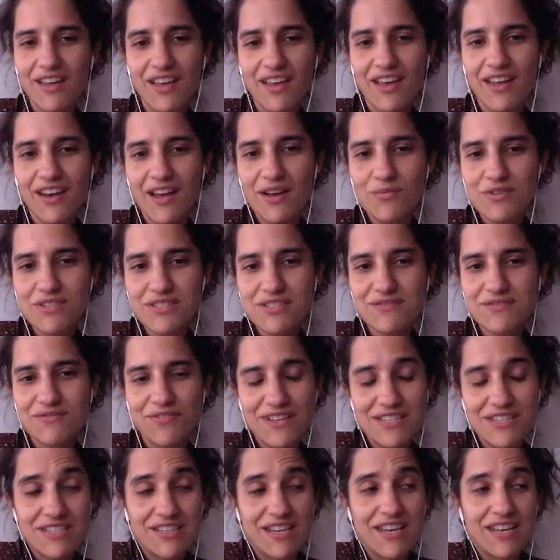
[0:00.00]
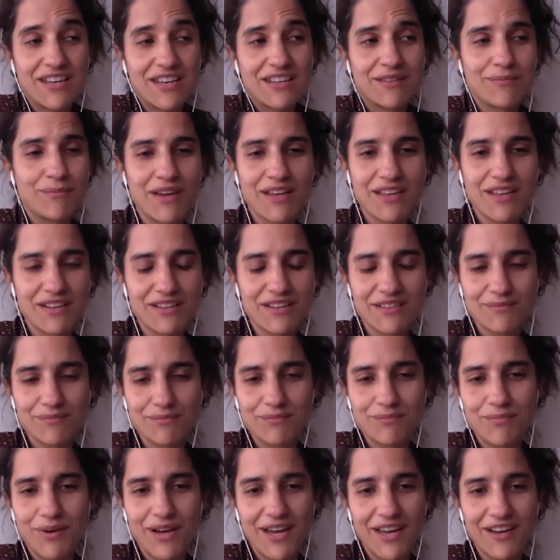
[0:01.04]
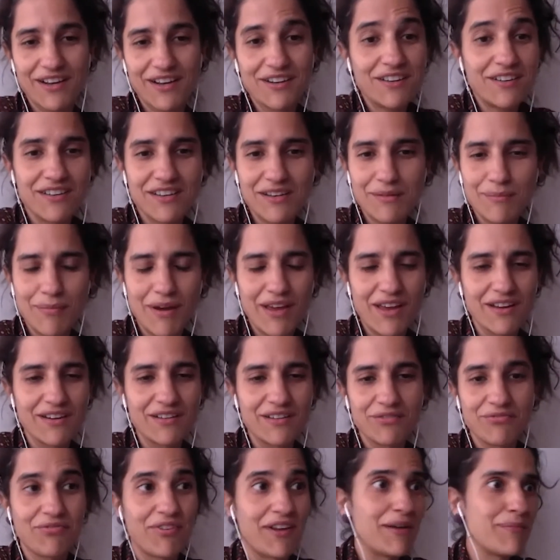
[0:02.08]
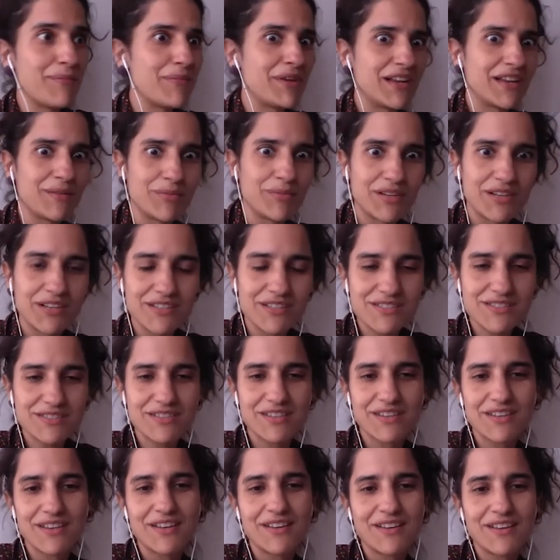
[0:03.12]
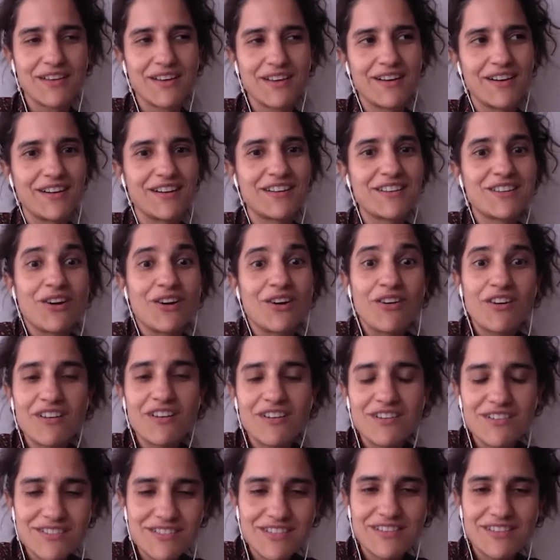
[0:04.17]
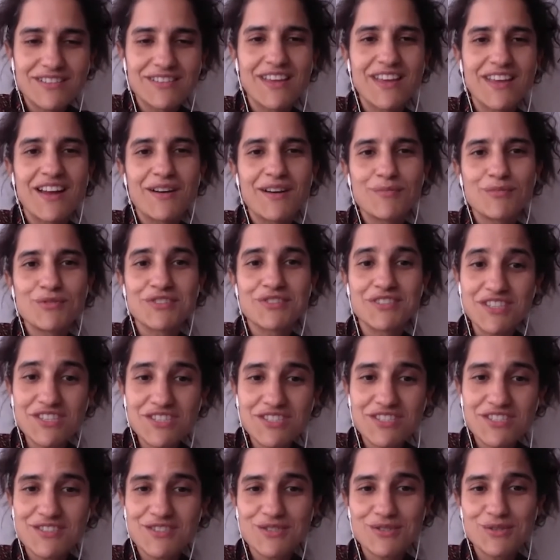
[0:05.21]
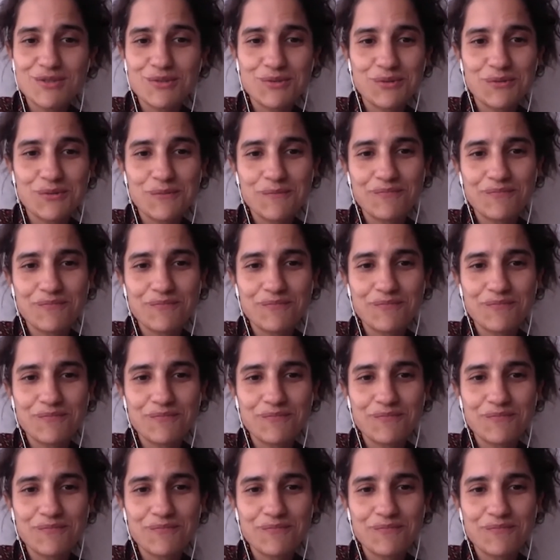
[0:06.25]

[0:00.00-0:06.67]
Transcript: And I was fascinated by her and by her family, because her daughters, they are musicians too,